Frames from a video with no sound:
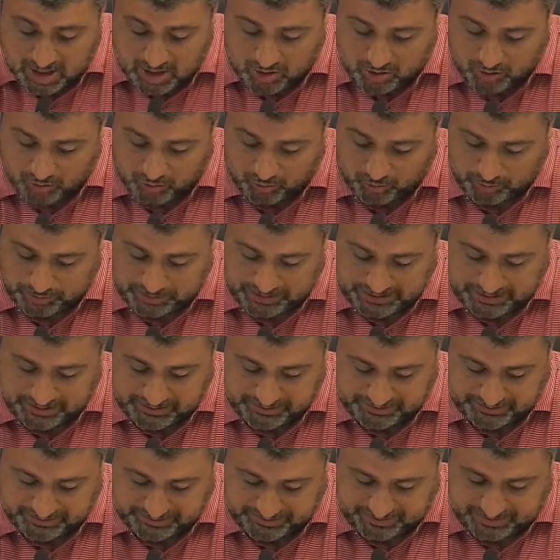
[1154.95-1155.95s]

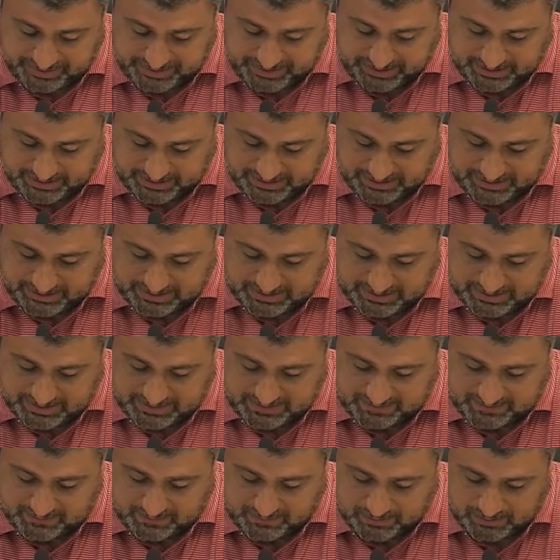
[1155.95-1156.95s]
reuse. This is
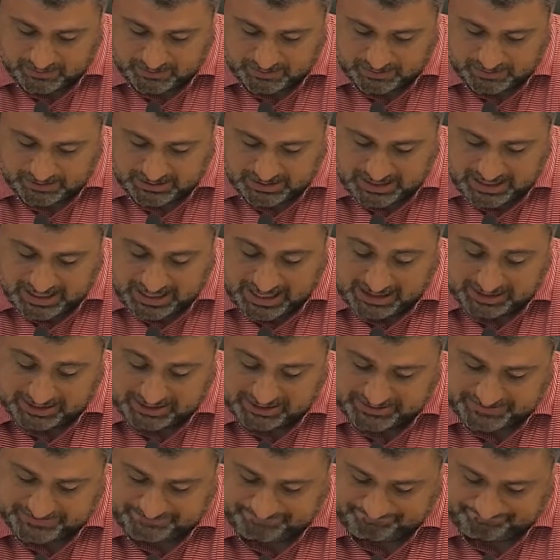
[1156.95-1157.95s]
for
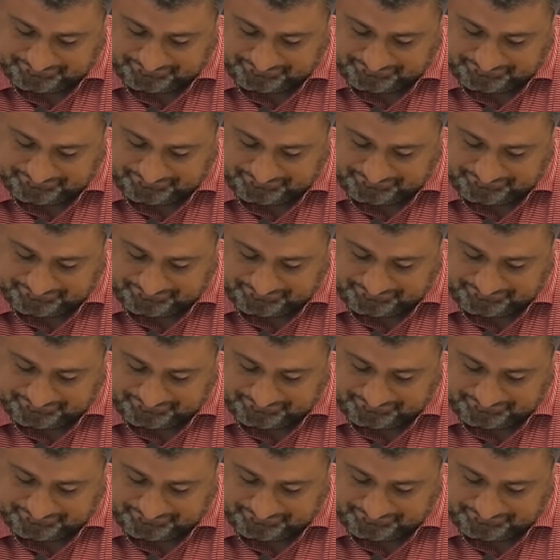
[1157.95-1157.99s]
action.